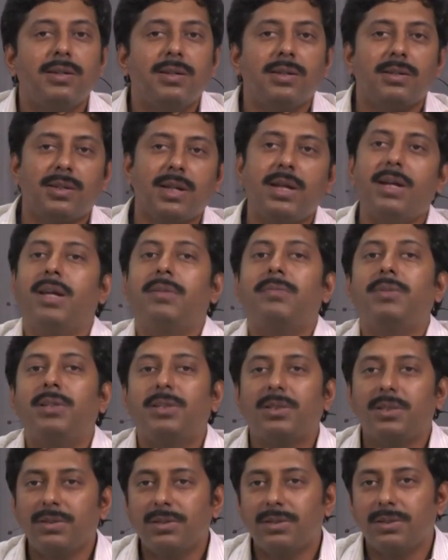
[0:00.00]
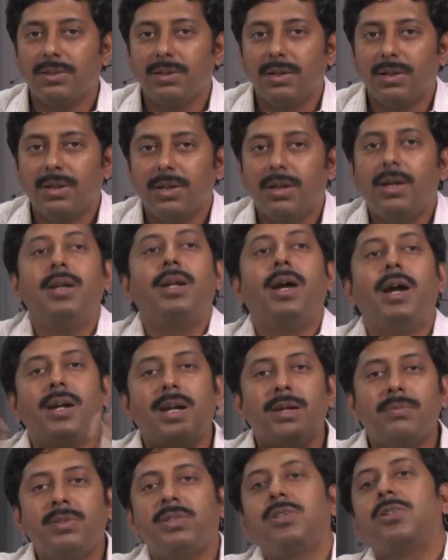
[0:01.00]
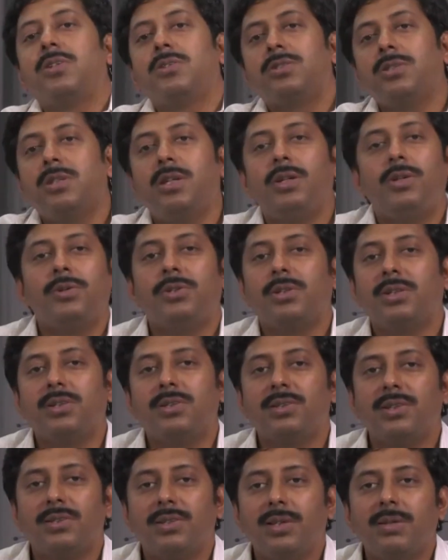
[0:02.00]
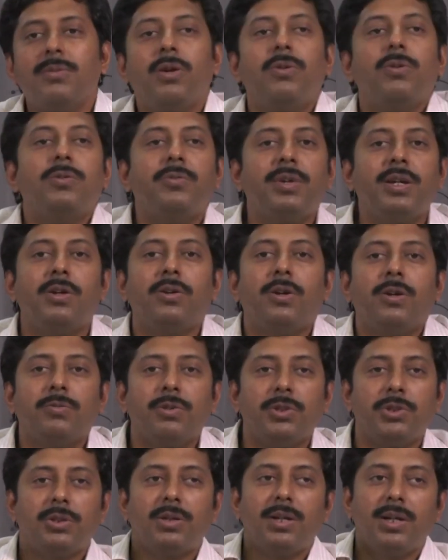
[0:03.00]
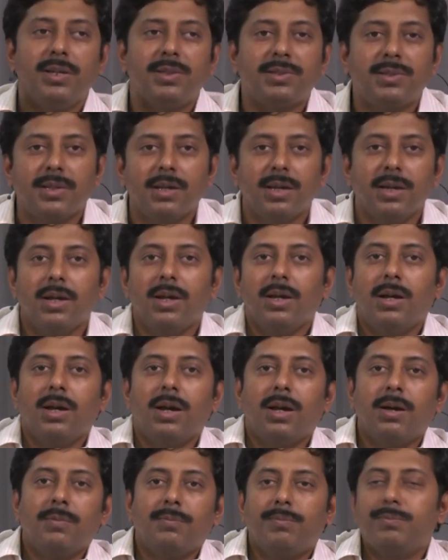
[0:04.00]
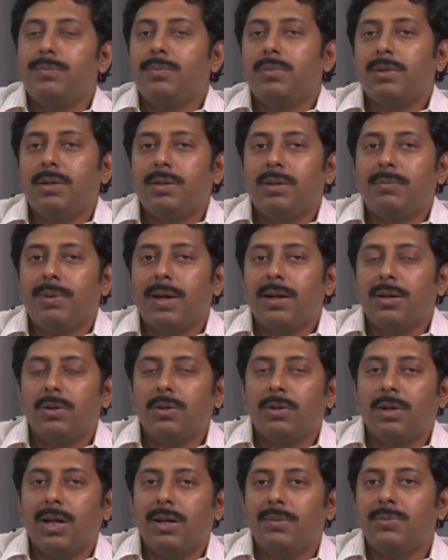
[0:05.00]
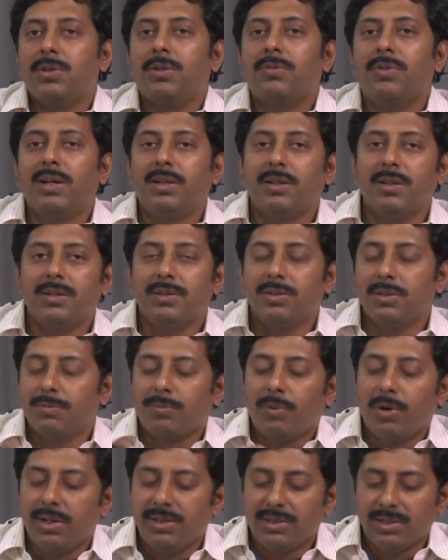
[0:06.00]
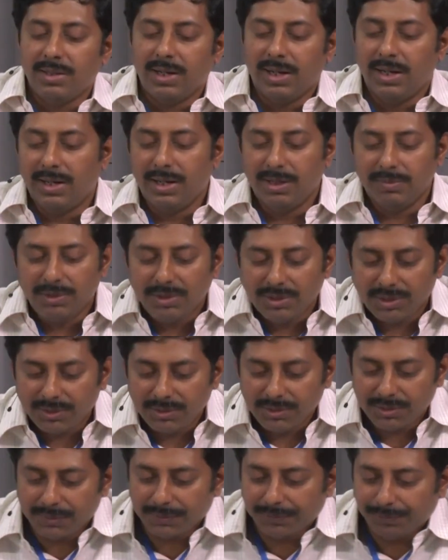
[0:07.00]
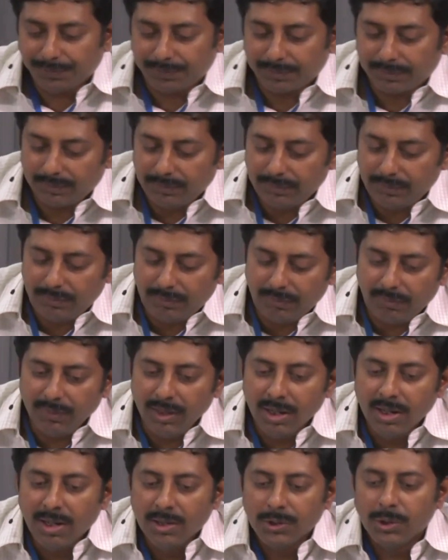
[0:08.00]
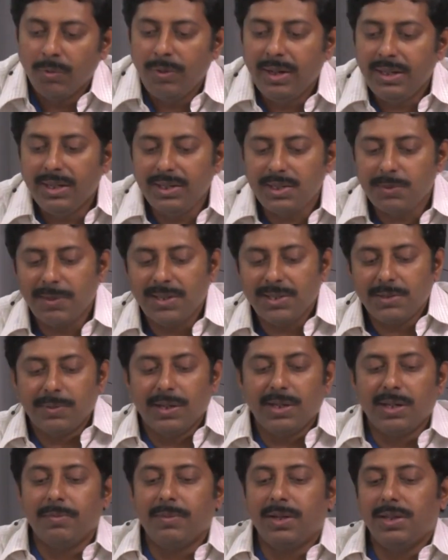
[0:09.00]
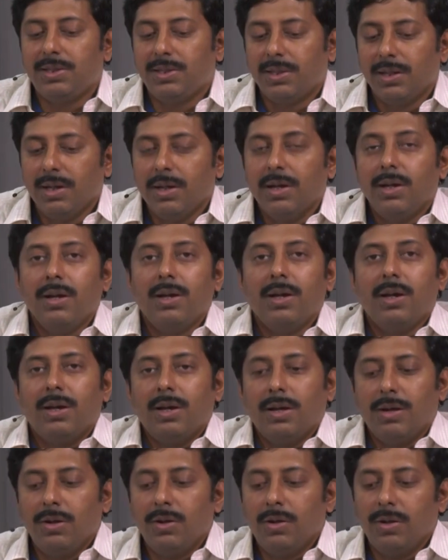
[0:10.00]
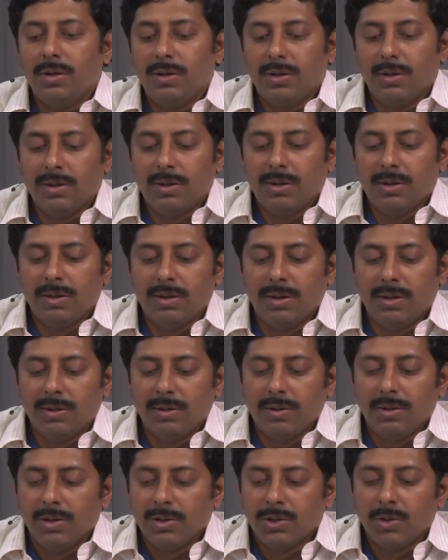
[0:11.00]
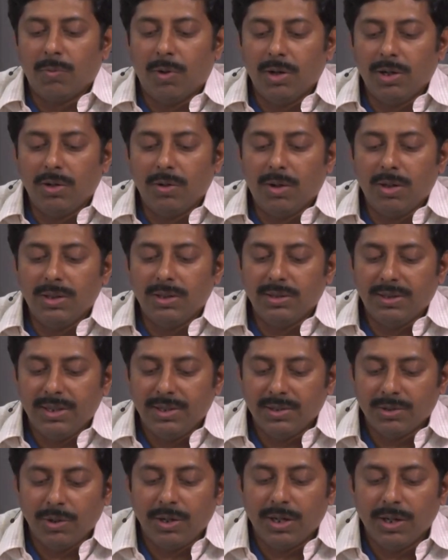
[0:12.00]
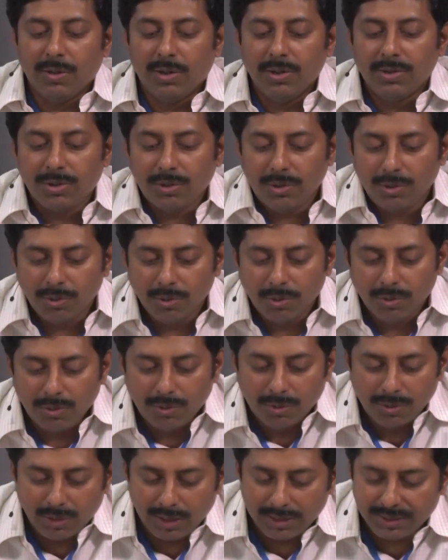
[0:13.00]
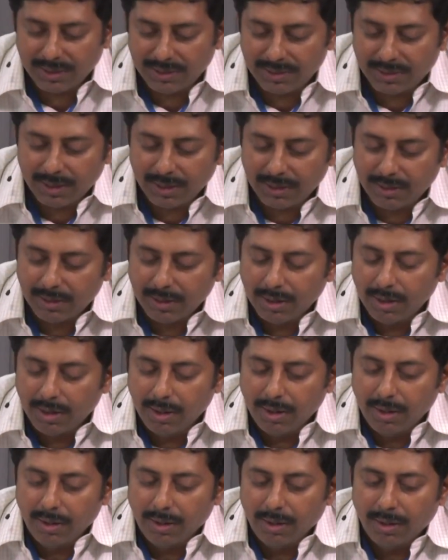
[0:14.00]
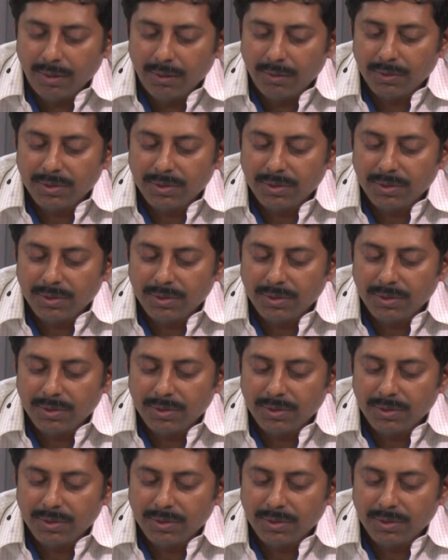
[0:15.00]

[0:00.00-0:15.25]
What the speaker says: in 3 dimensions. In higher dimensions also the intuition is the same. However, we cannot visualize parallelograms or vectors or points in higher dimensions. So vector space pretty much, so what are all the things? So you can also do, as I said, you